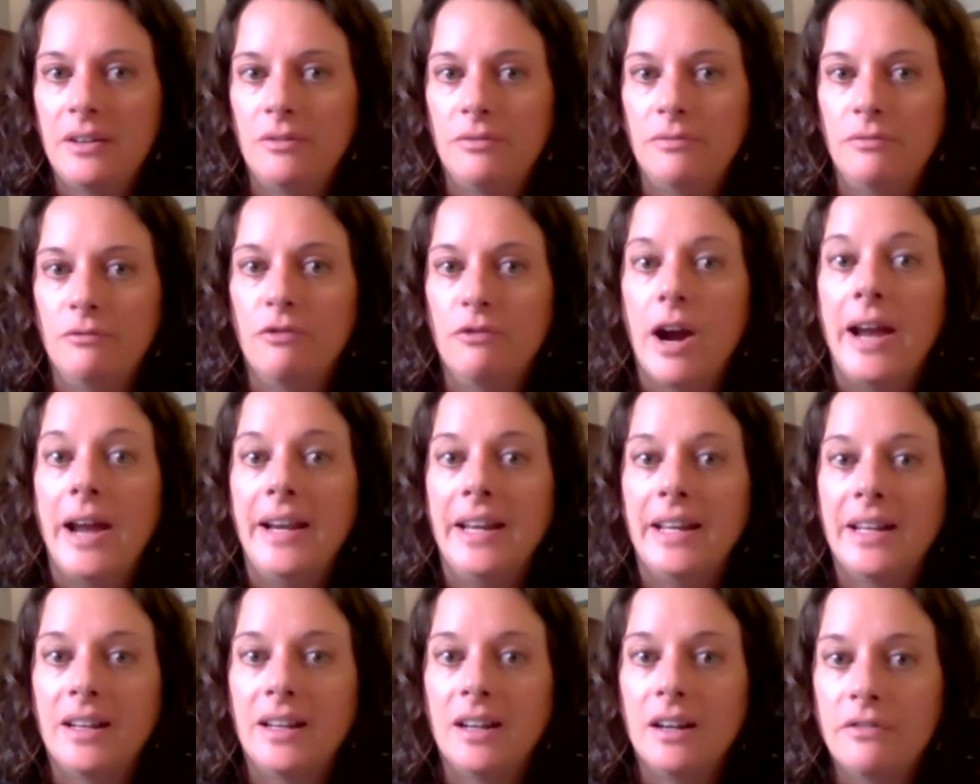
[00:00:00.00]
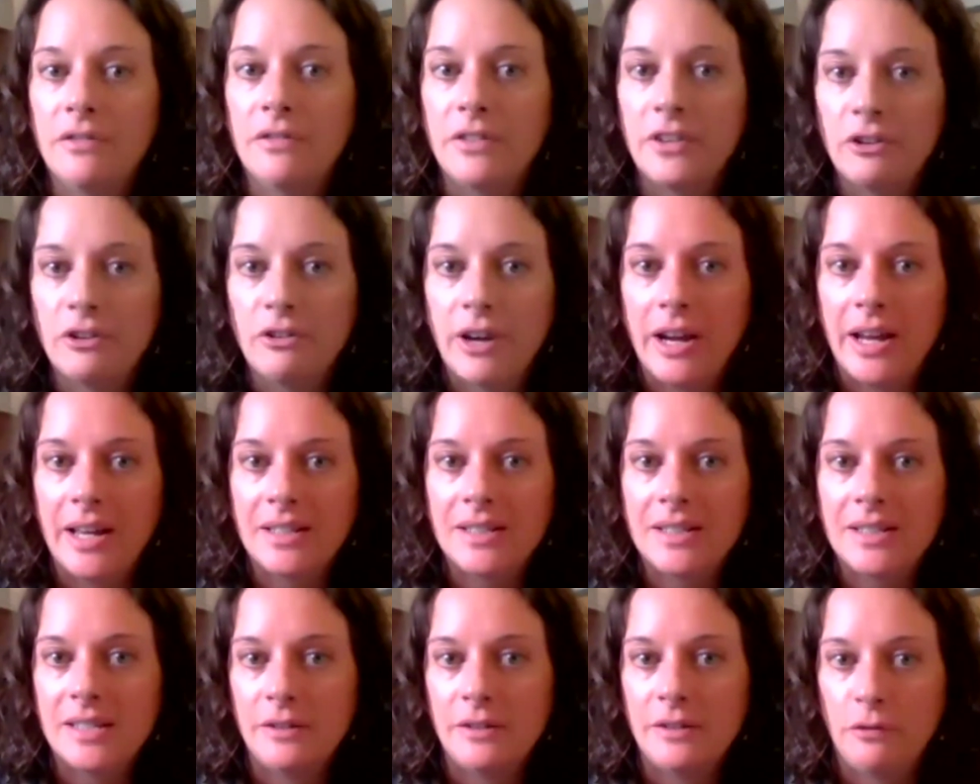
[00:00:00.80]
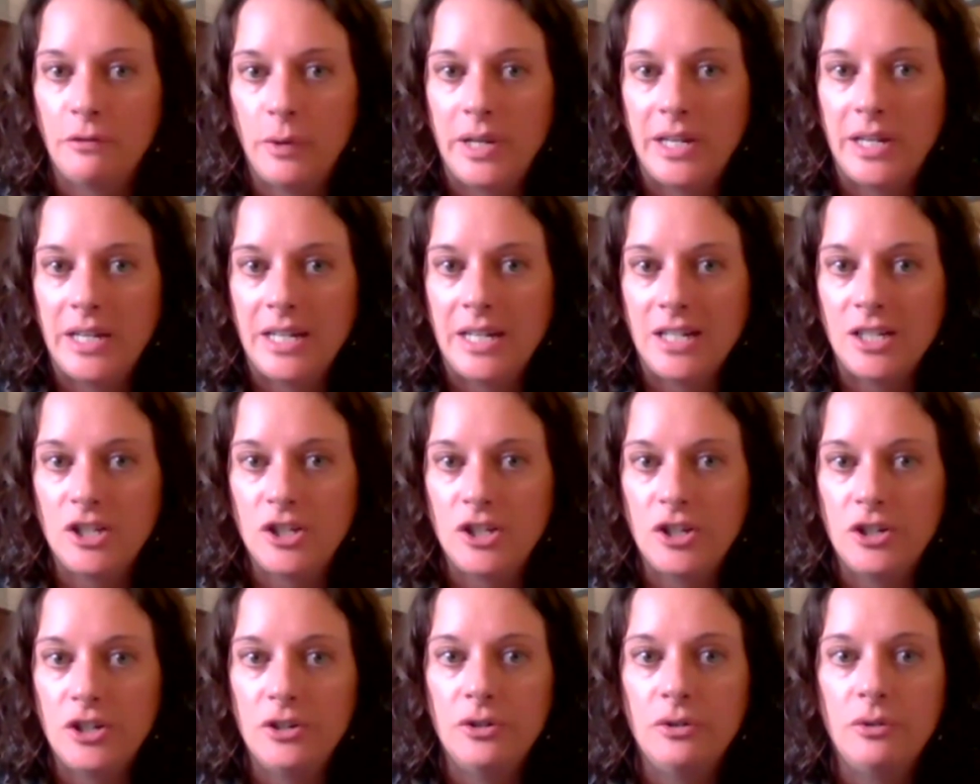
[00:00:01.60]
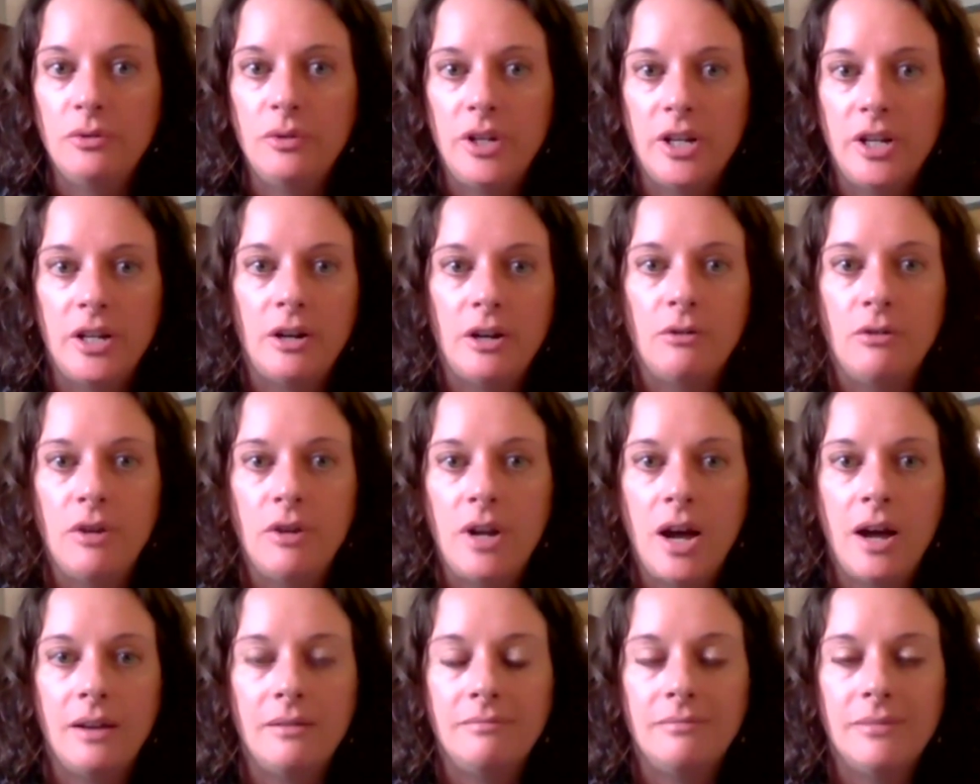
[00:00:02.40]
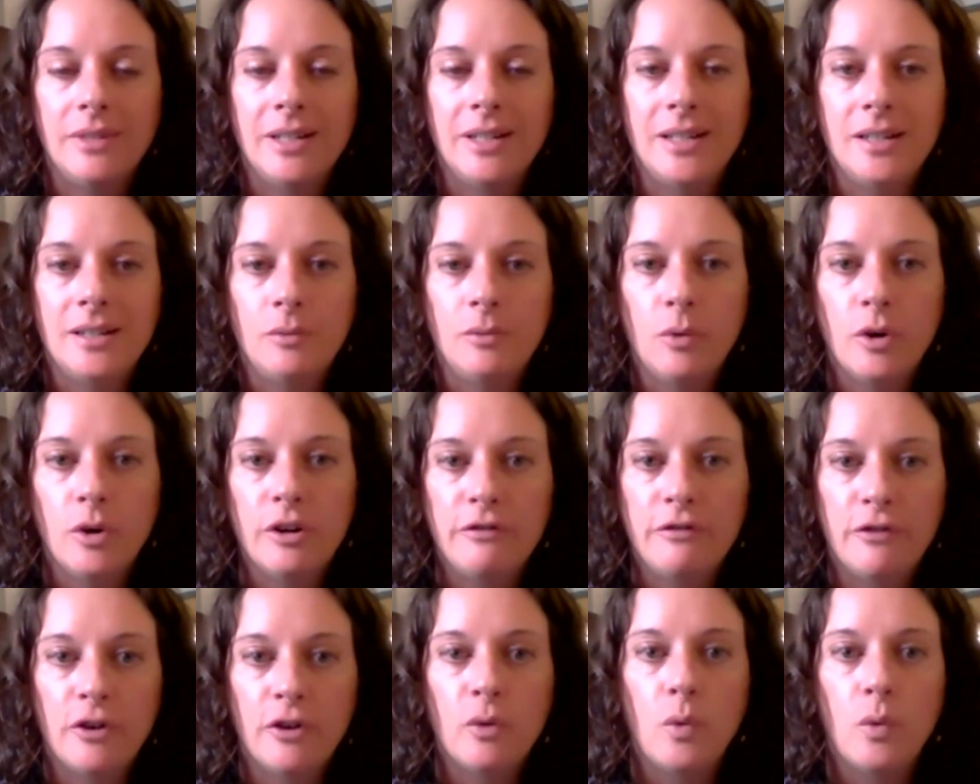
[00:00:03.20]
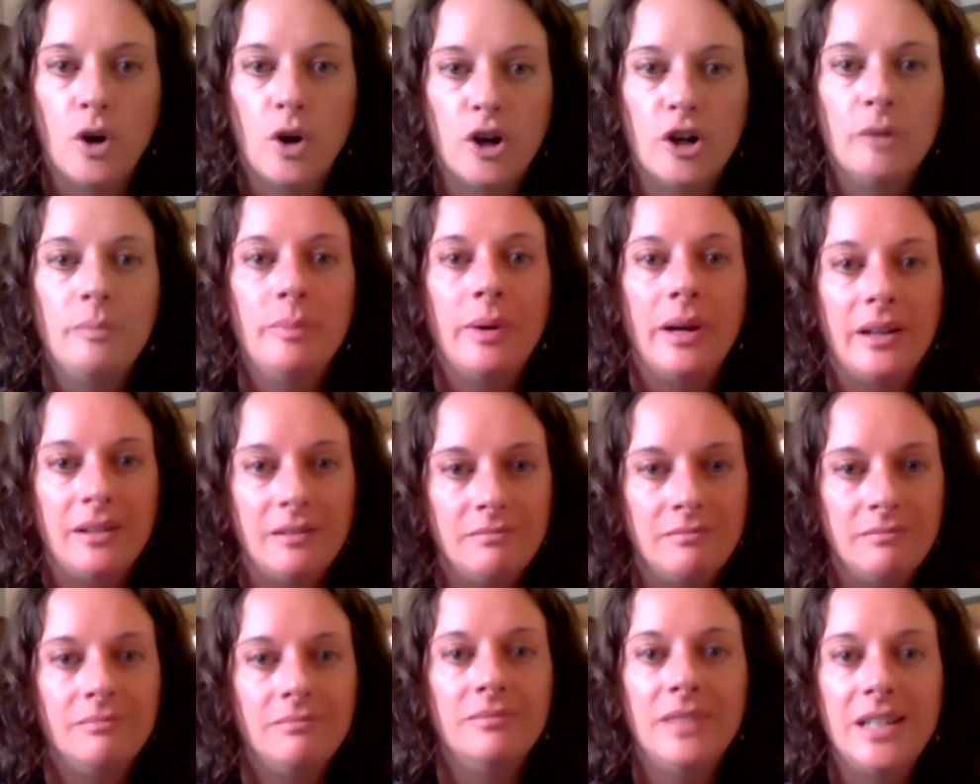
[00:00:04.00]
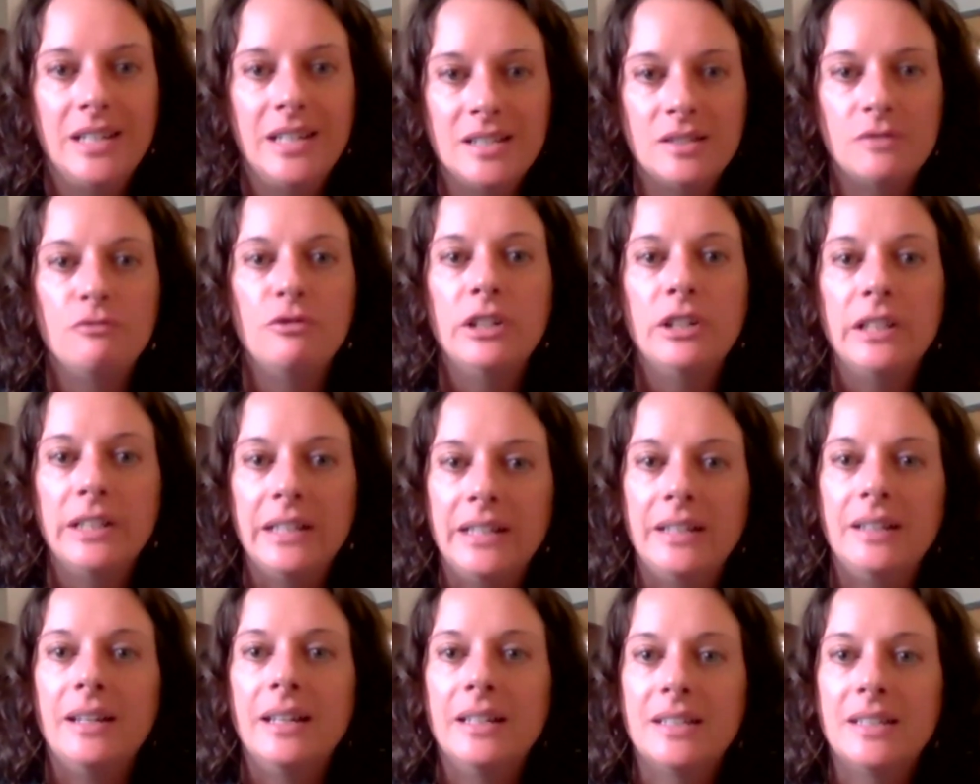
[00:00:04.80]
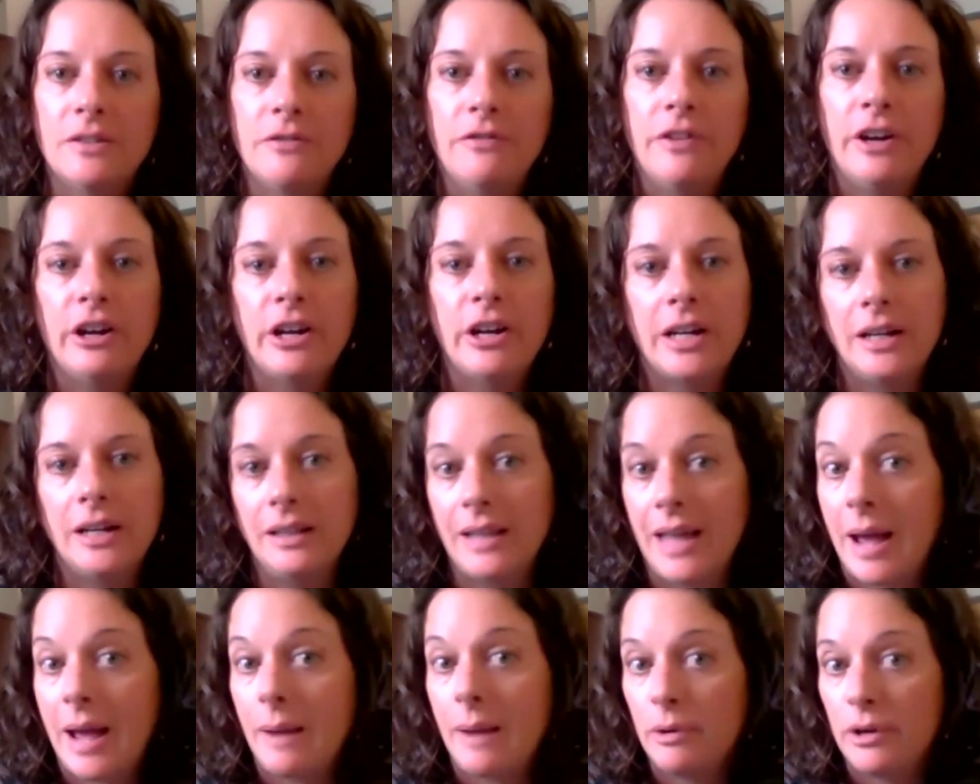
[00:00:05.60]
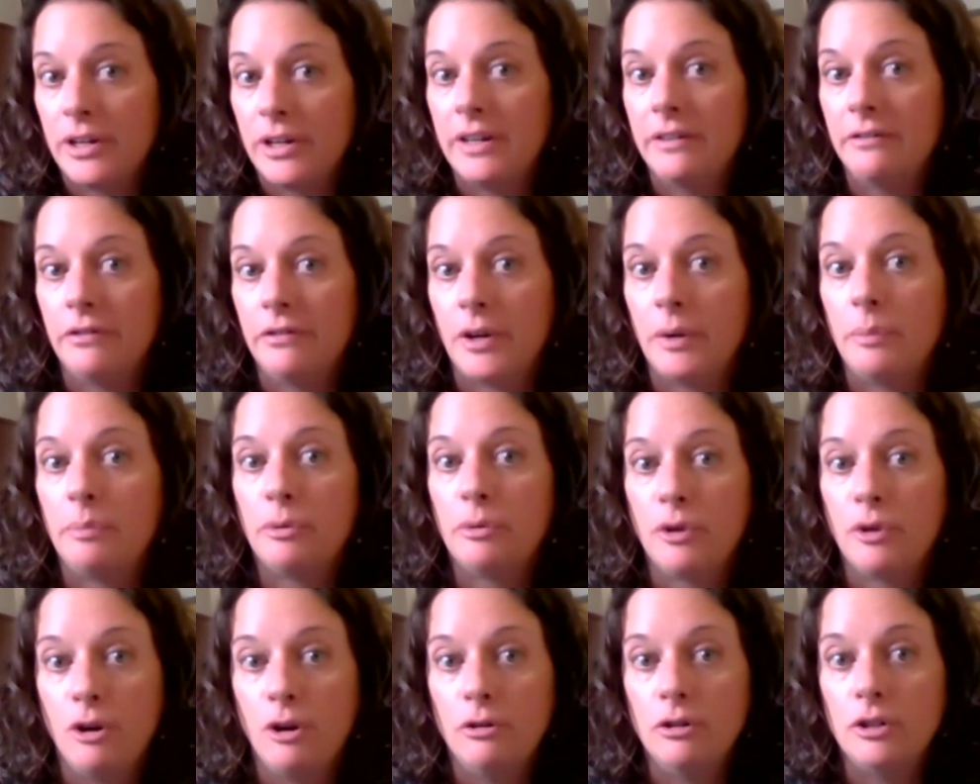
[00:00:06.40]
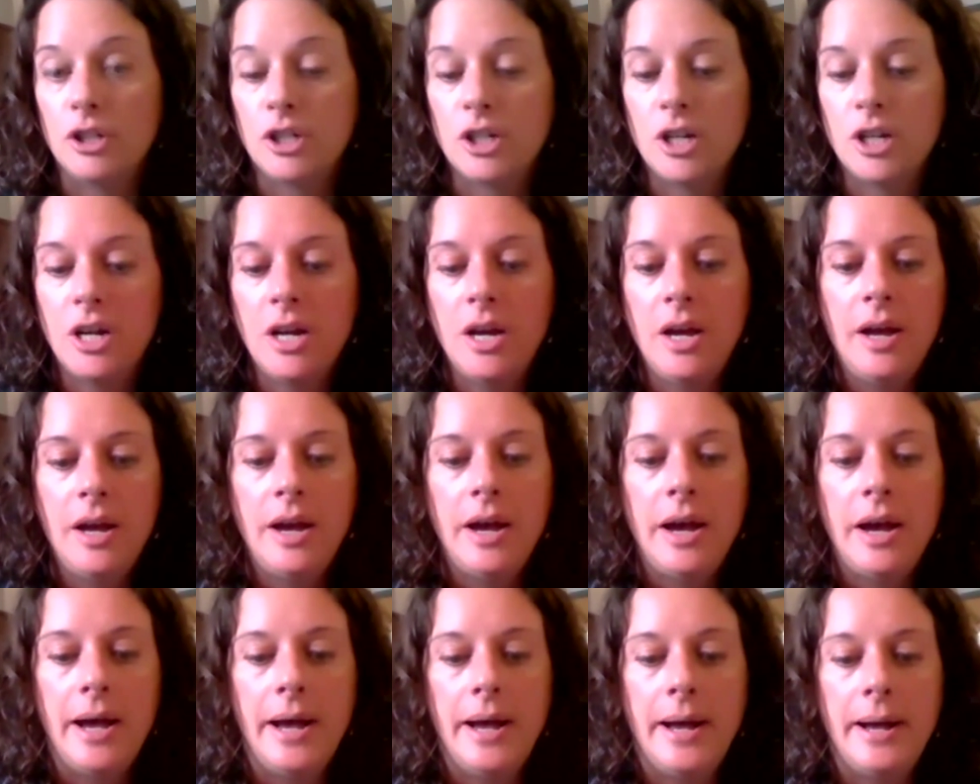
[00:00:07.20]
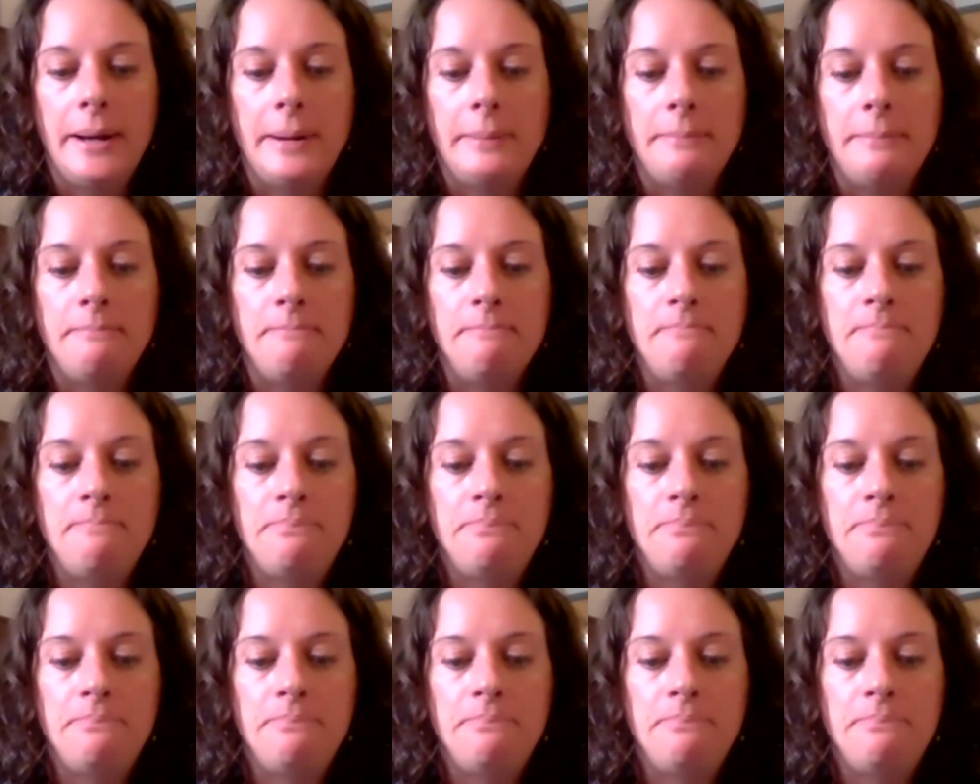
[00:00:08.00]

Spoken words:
writing of the grants if we need to, you know, not word for word, but it's a very collaborative approach. You